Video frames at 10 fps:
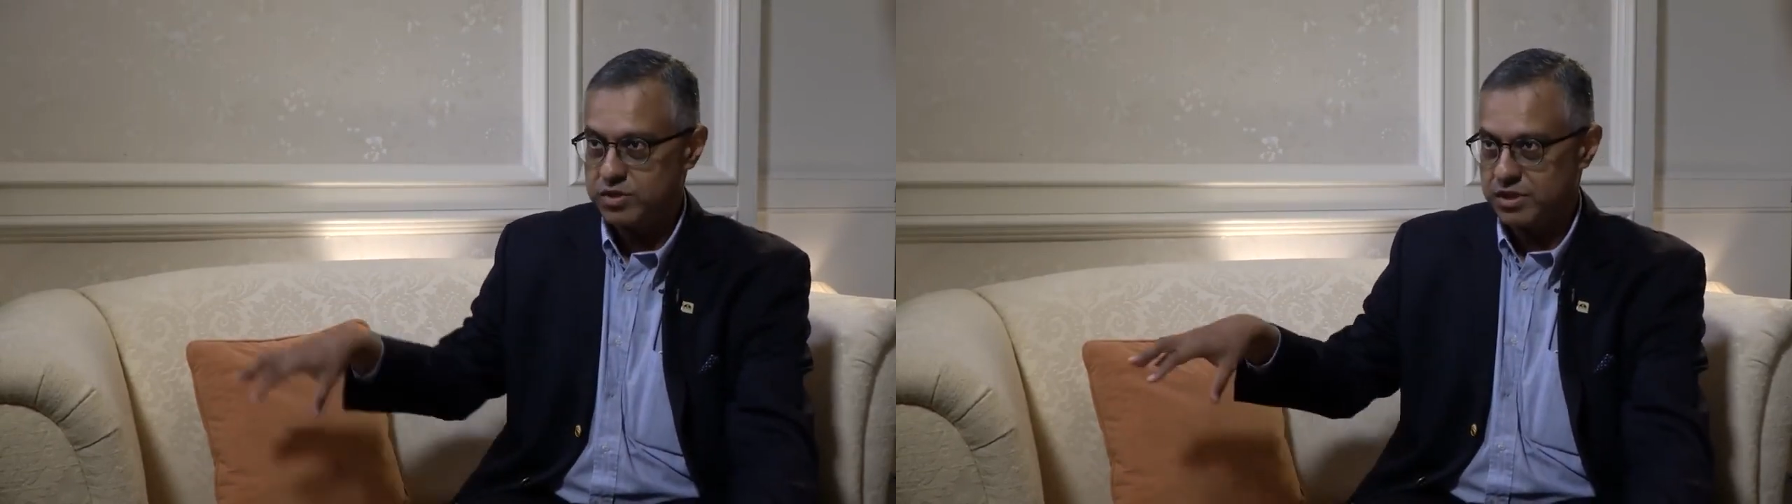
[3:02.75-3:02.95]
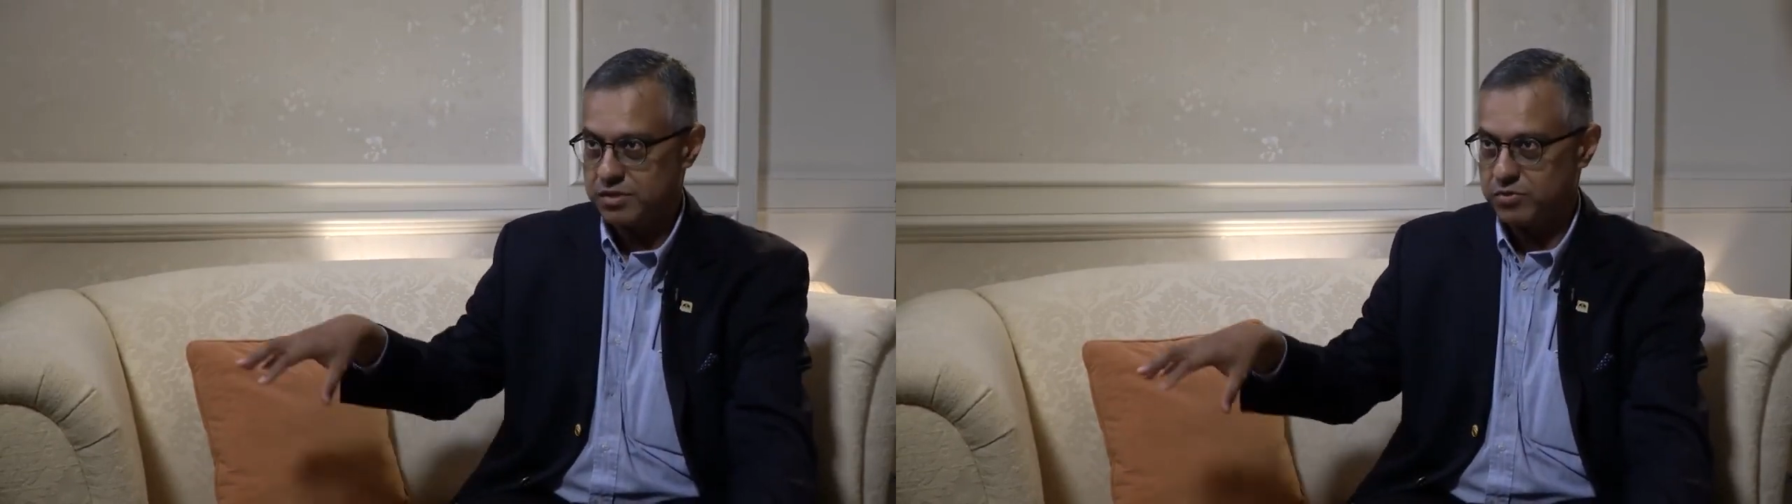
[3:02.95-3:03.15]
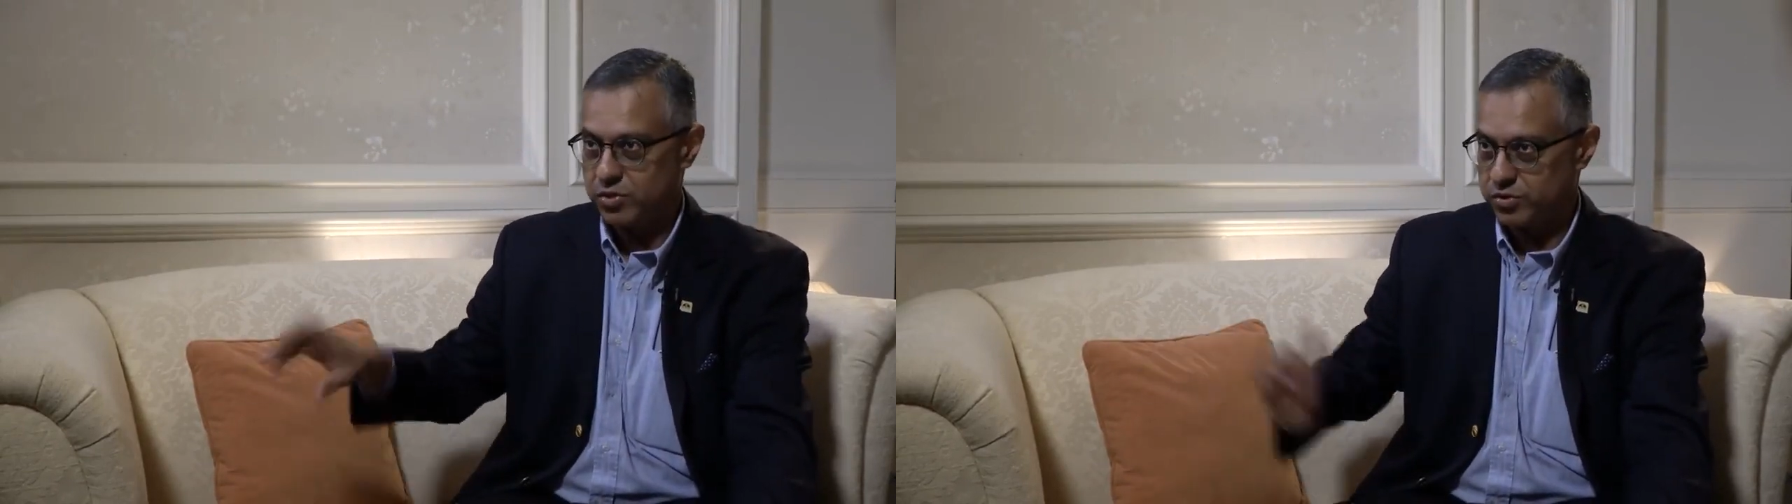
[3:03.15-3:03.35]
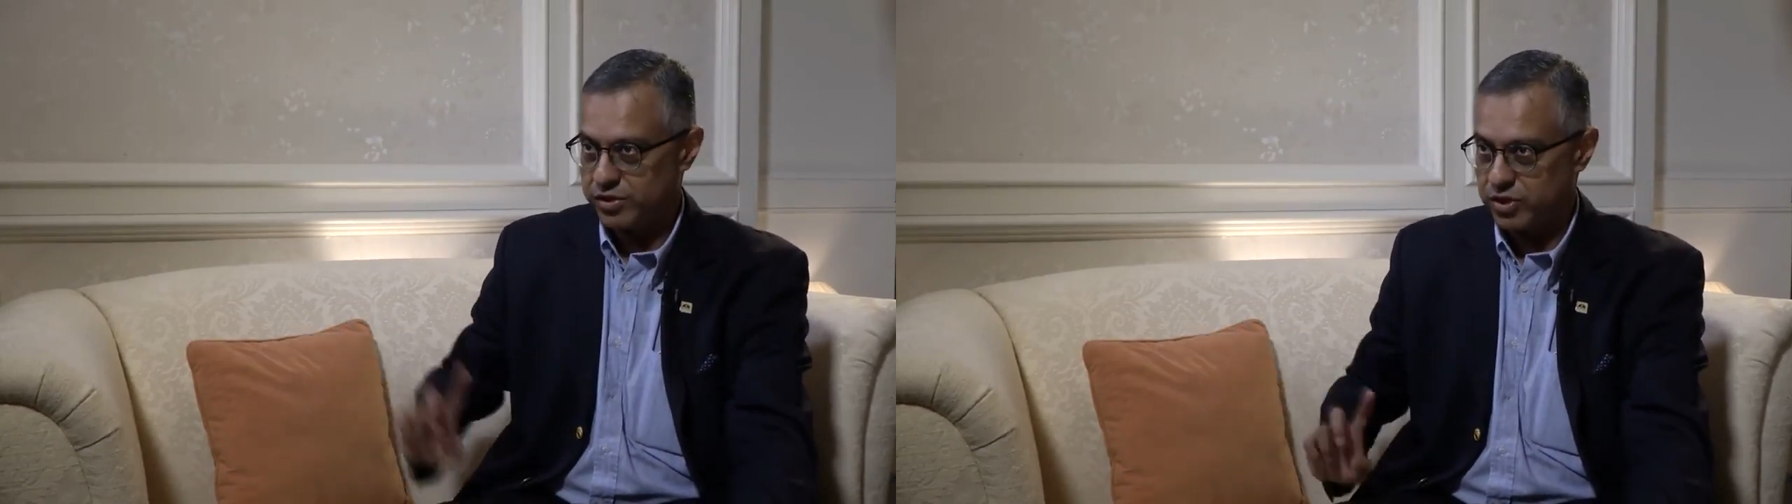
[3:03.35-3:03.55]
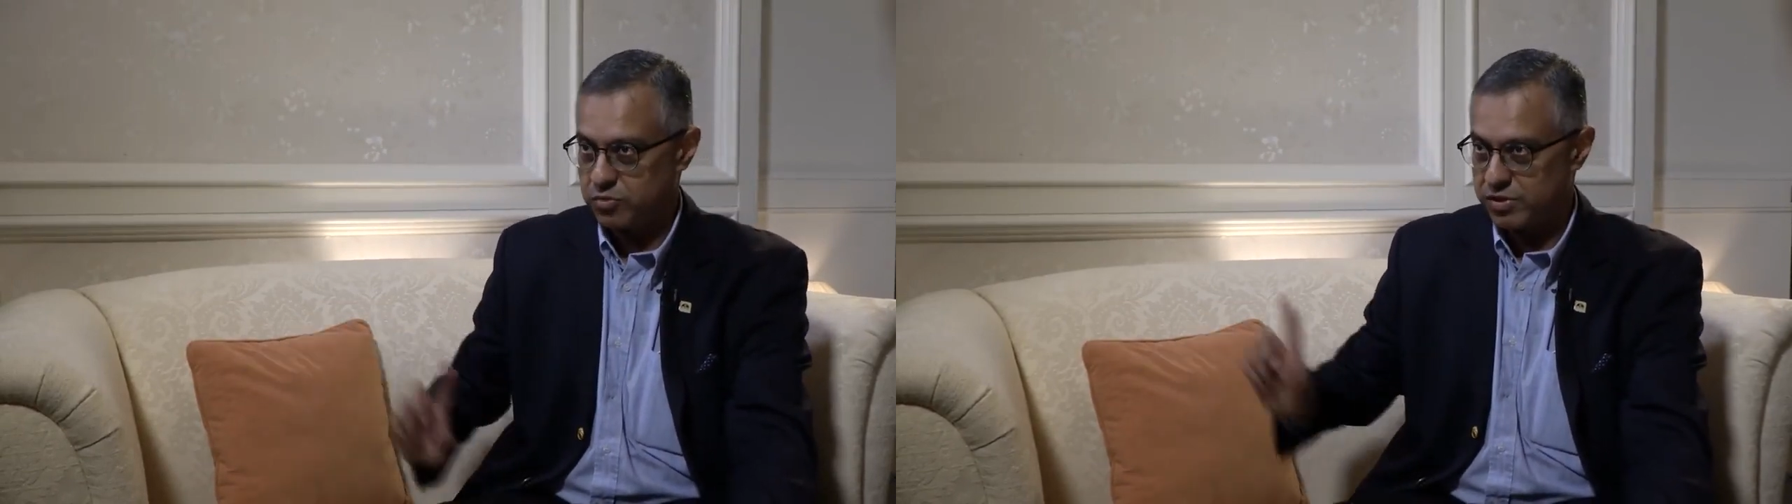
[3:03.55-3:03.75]
term loan
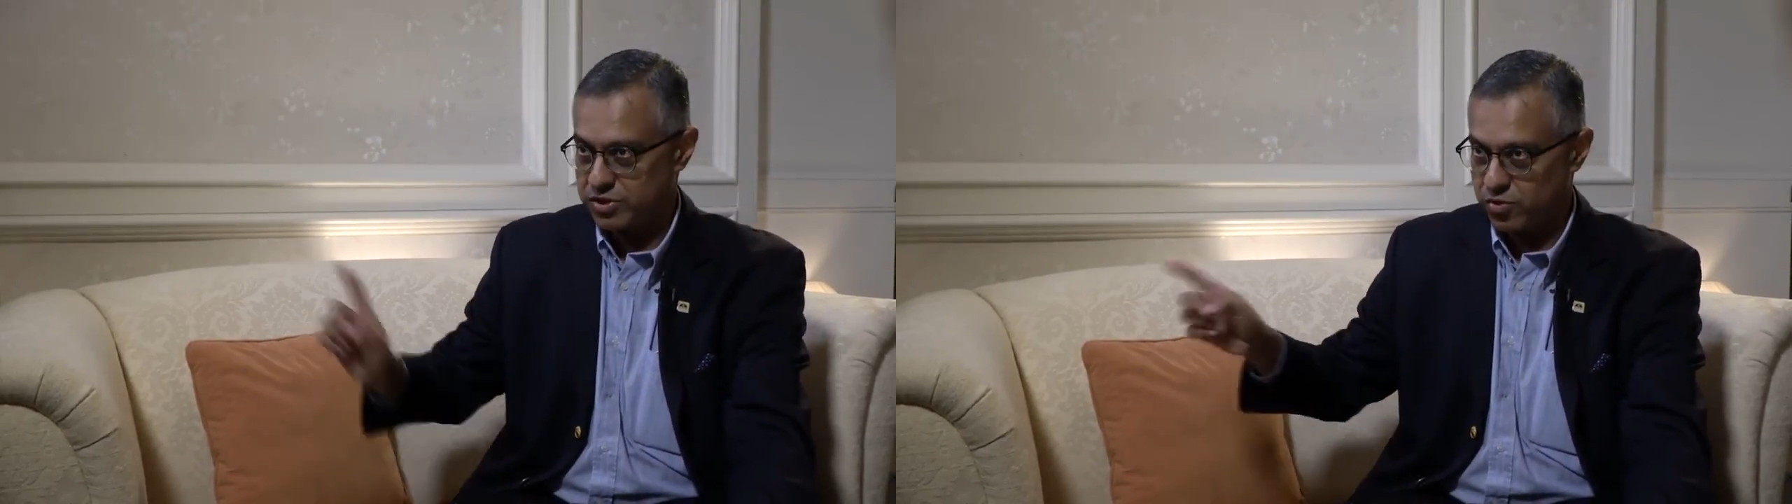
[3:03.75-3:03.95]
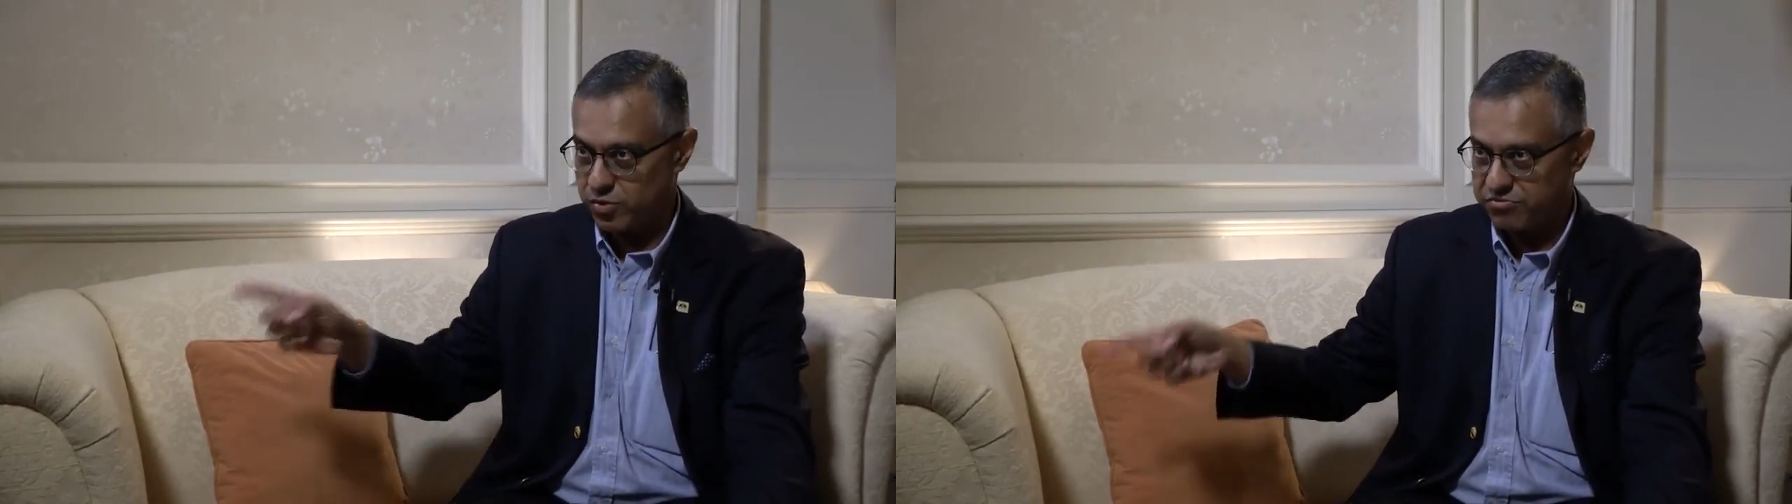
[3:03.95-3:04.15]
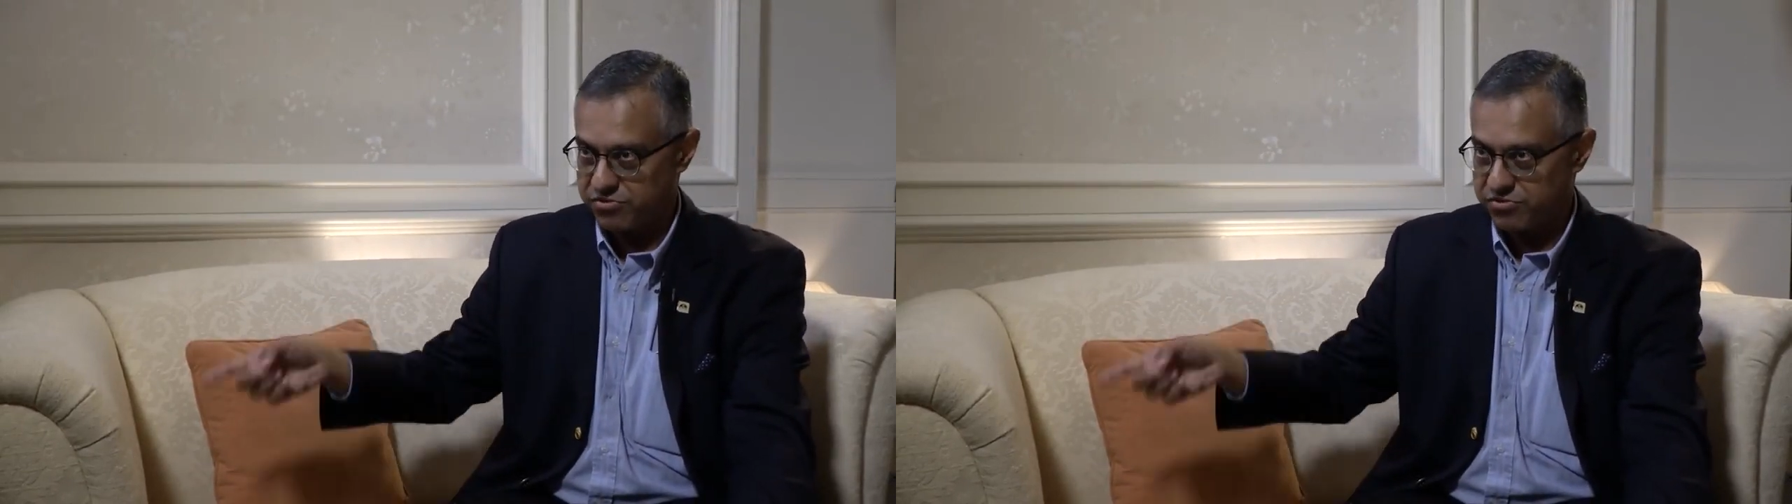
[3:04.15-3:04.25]
that you must go and